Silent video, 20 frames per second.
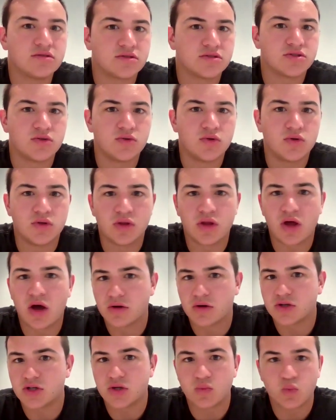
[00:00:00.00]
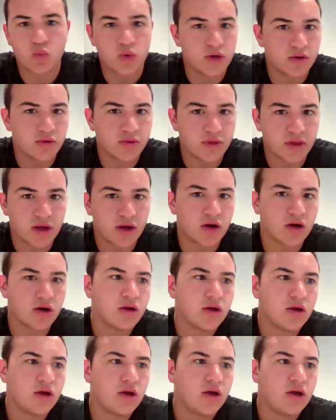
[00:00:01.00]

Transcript: There's still a long-term window there.